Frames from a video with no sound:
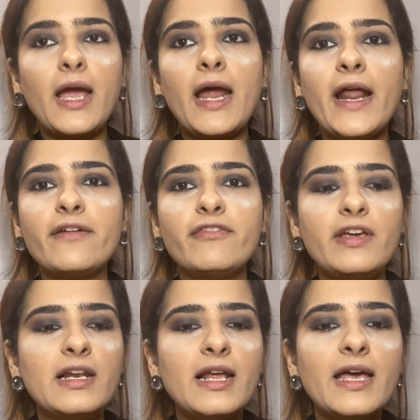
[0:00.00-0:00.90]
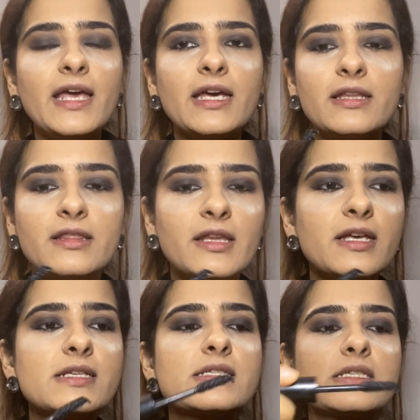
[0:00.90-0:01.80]
and I feel like
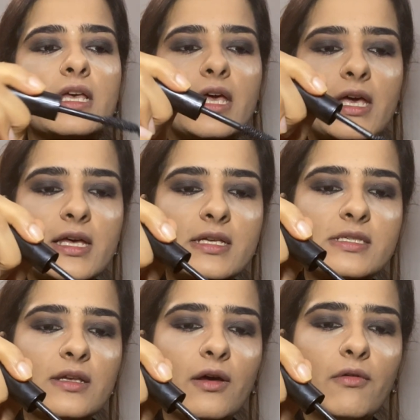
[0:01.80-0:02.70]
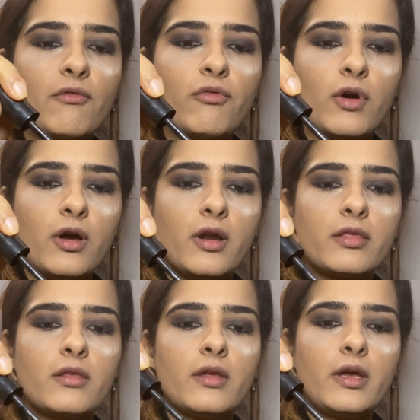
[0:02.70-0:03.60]
this is
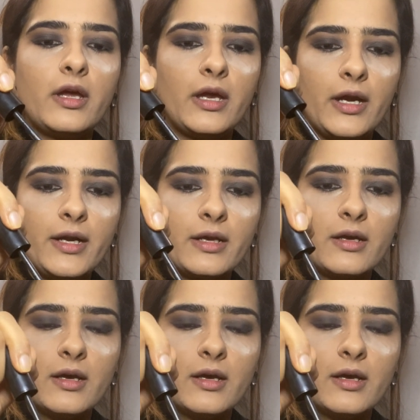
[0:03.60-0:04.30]
worth it.